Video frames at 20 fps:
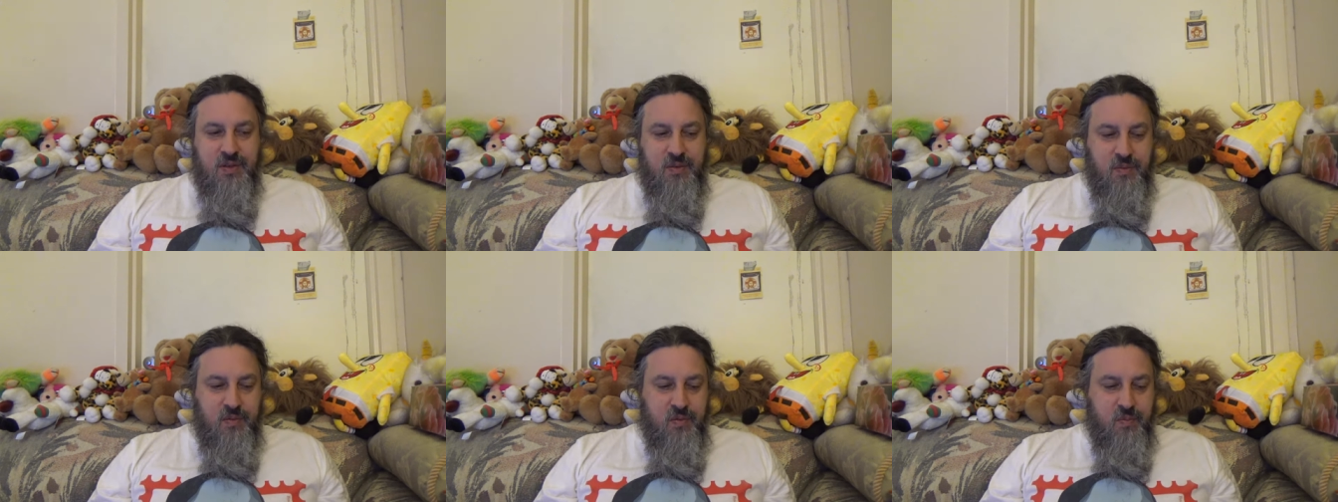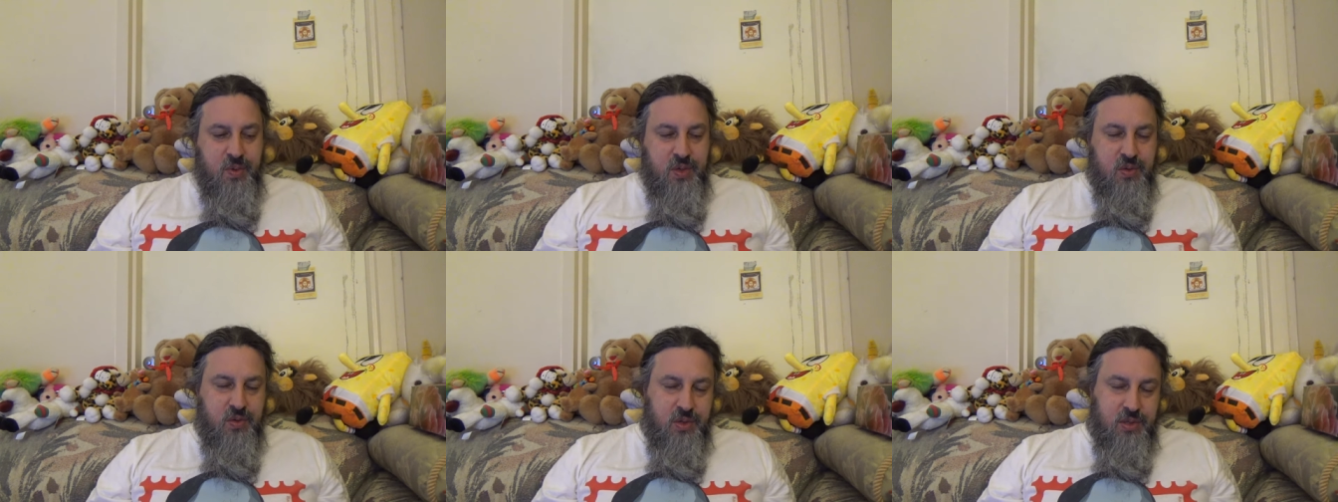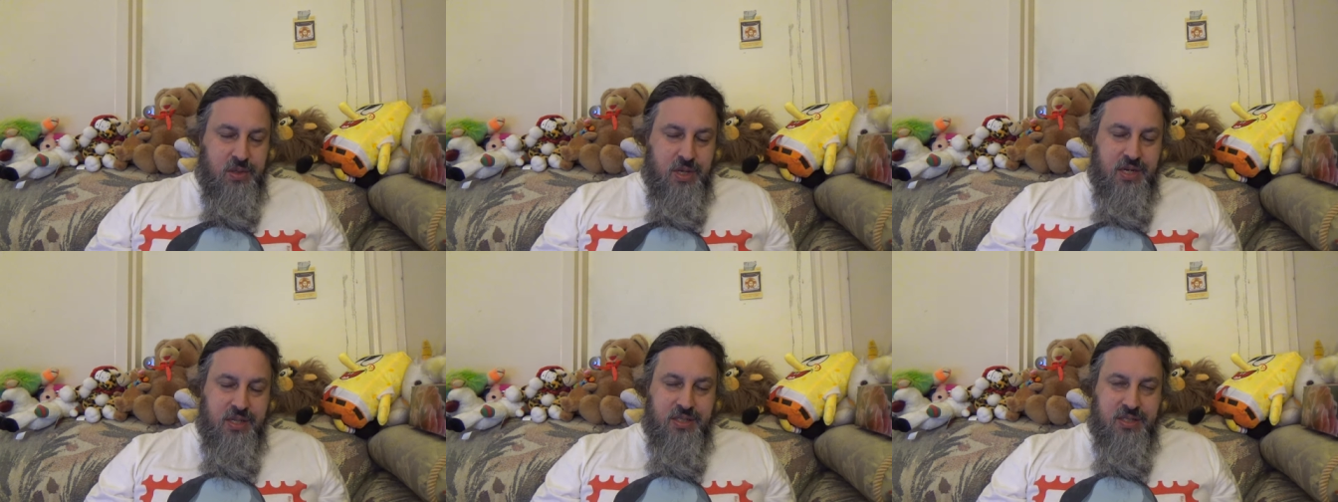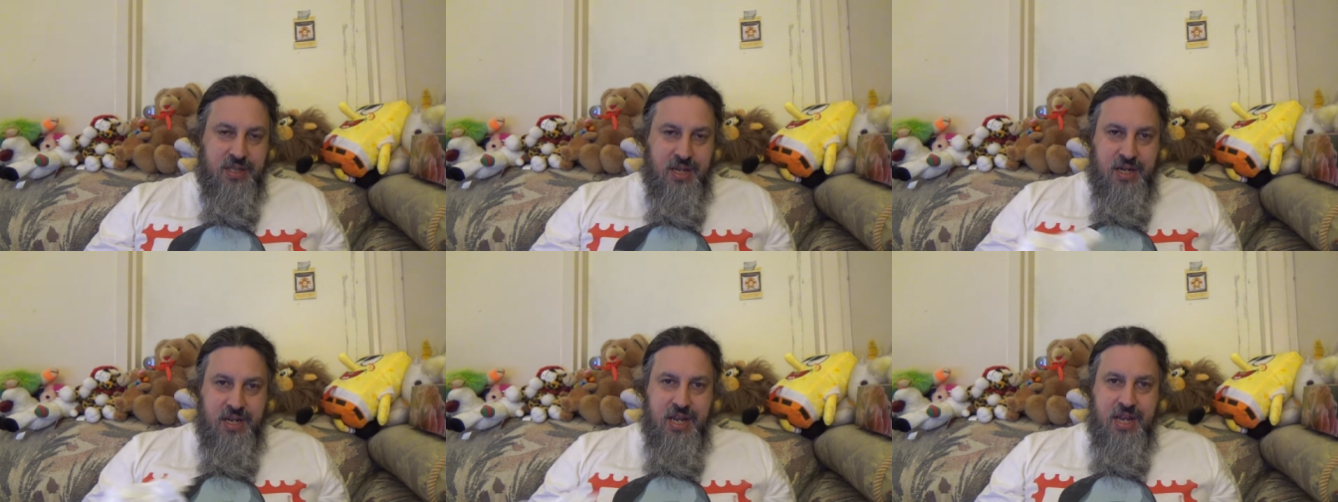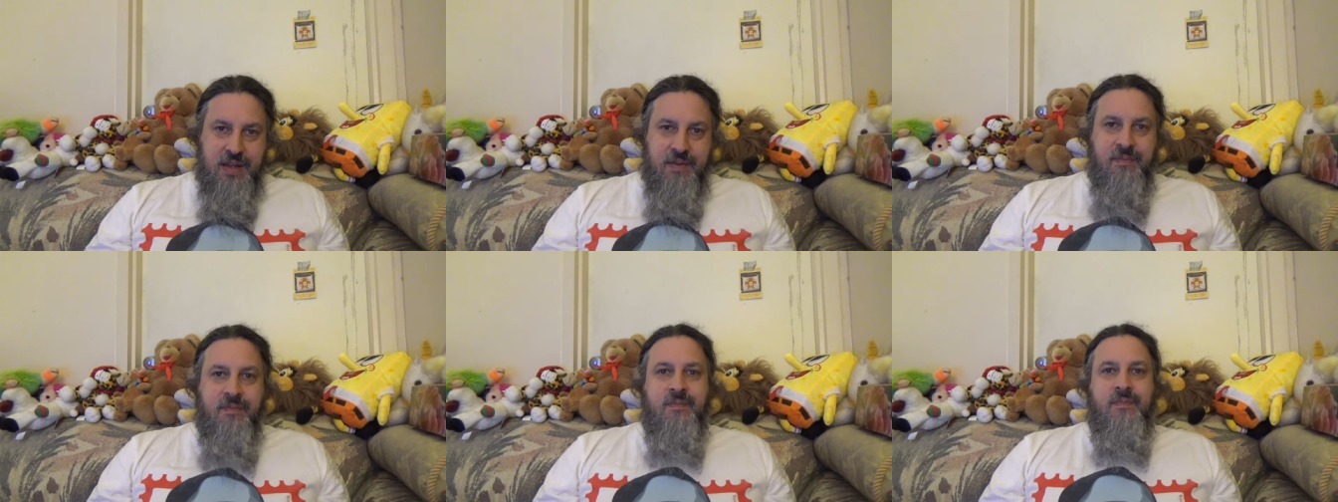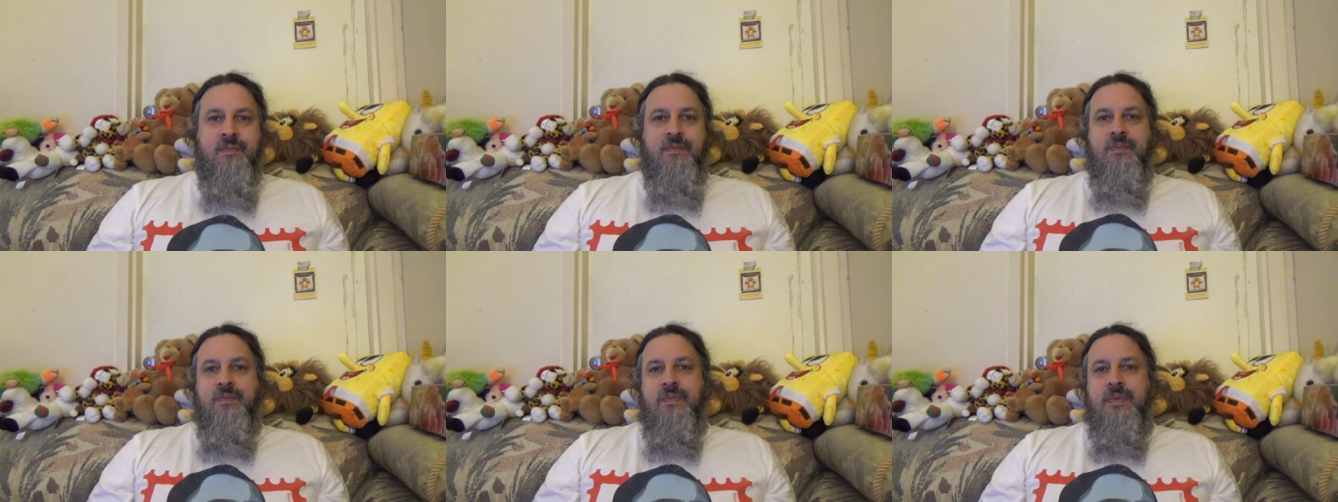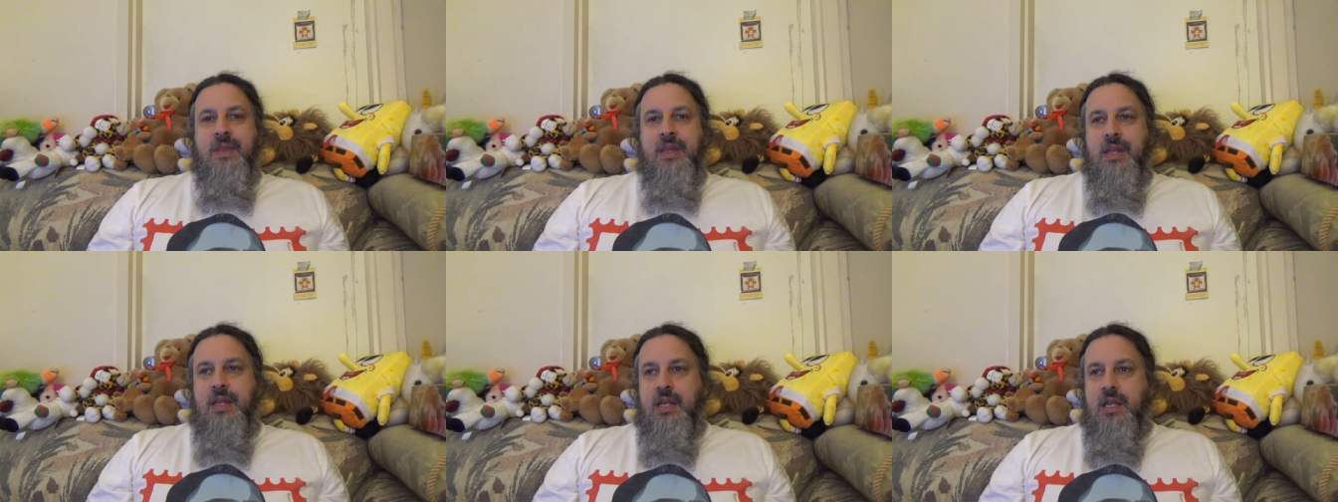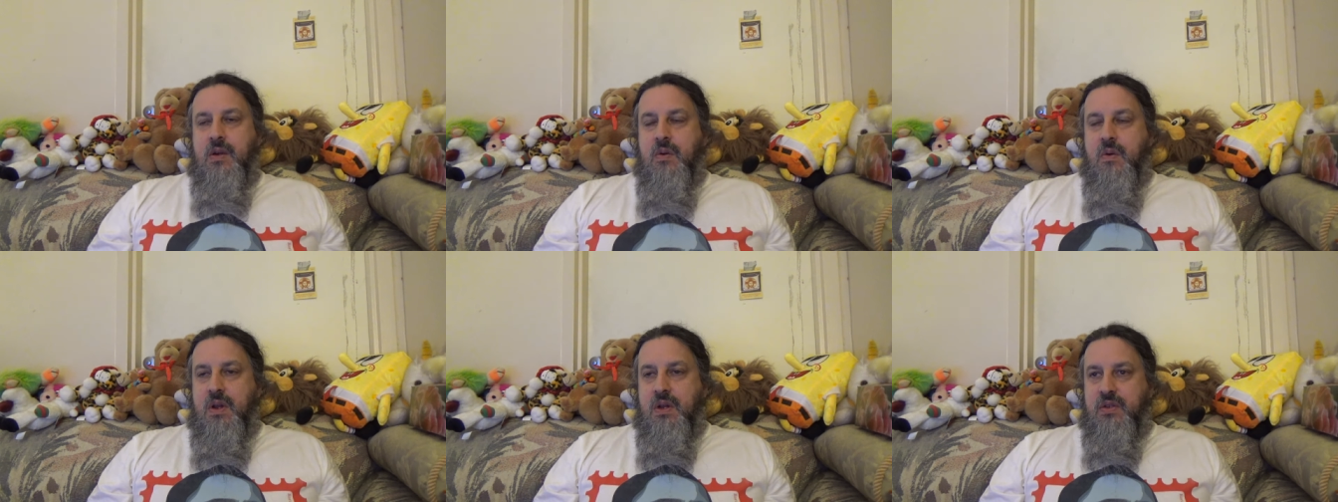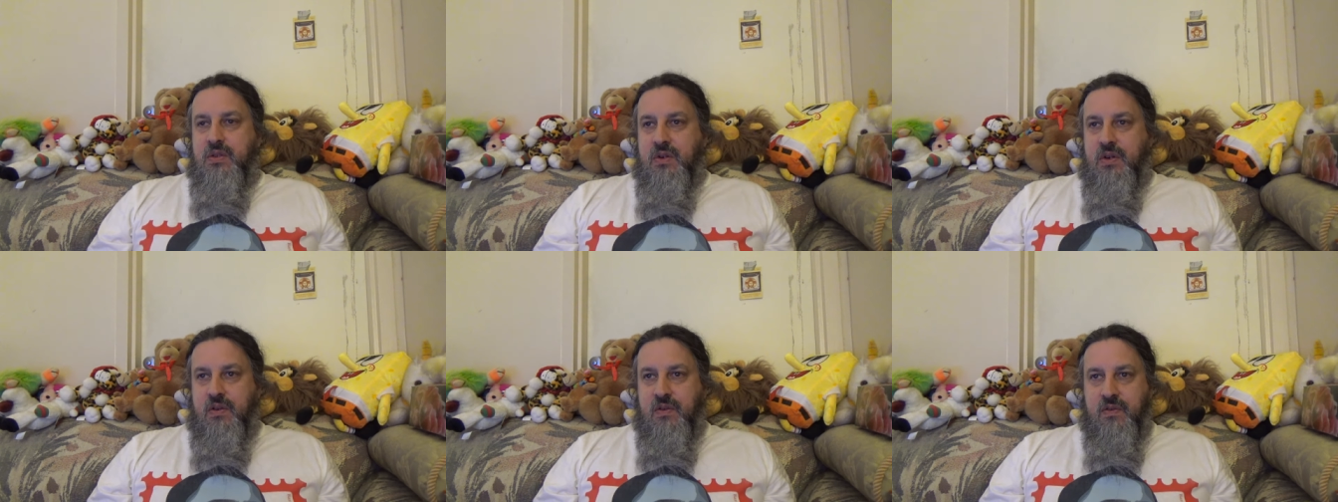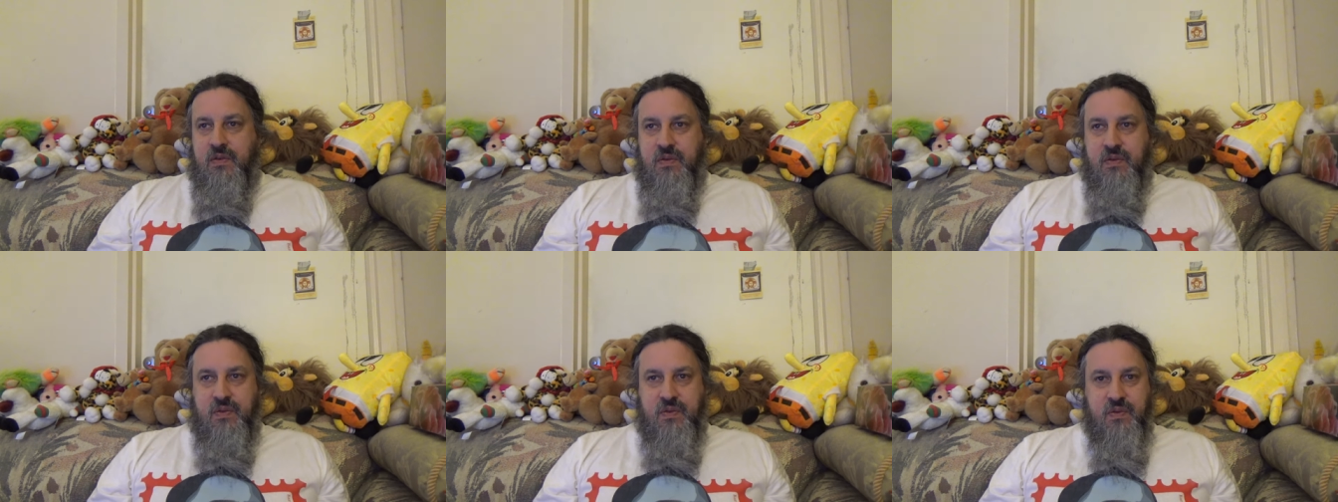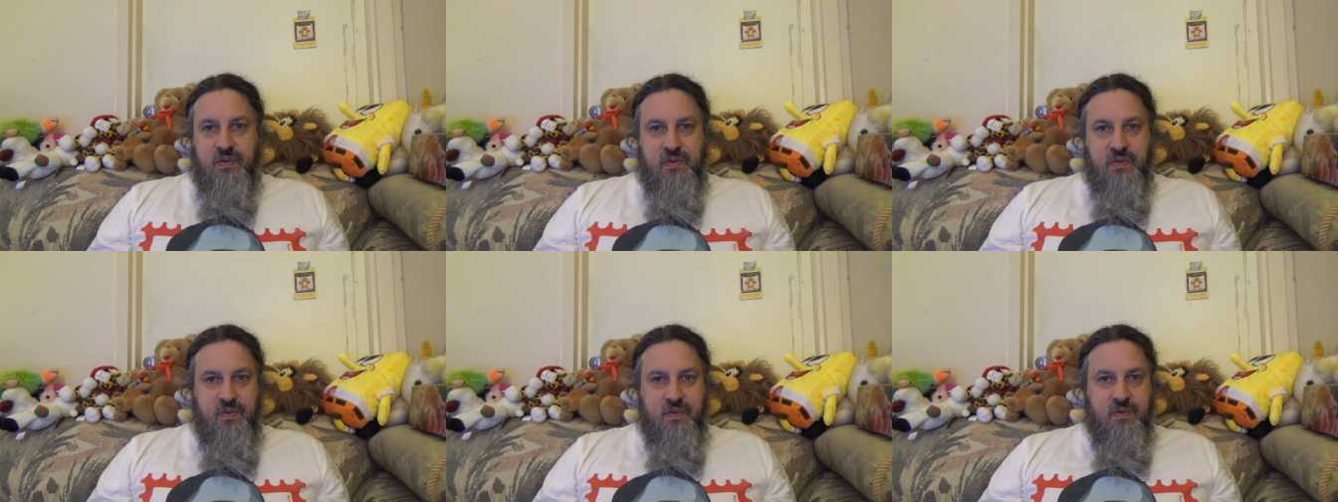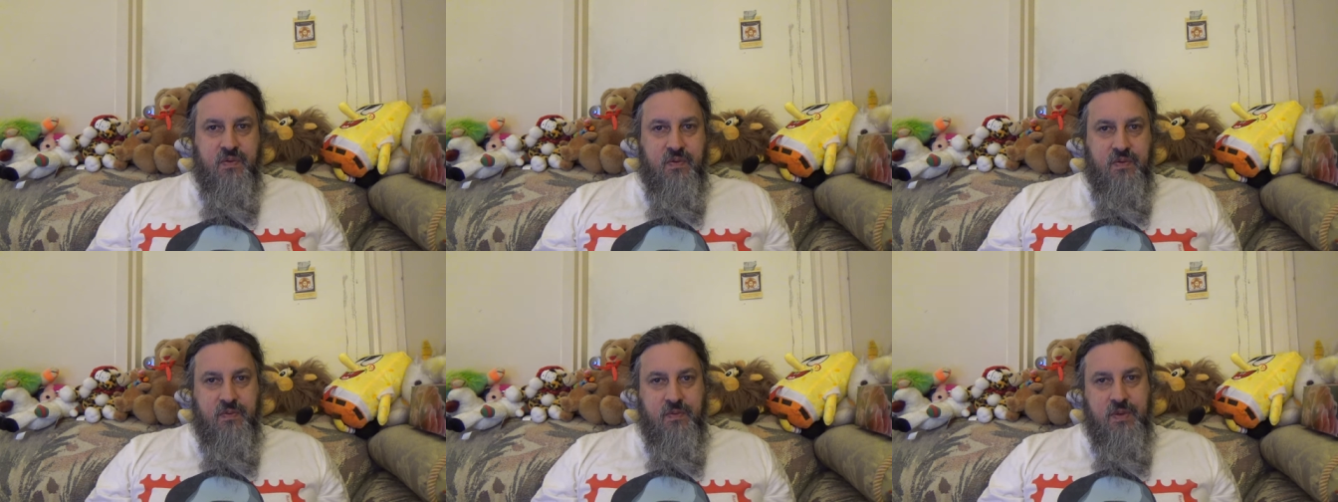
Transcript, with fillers: you've been doing a lot of studying, you want to sort of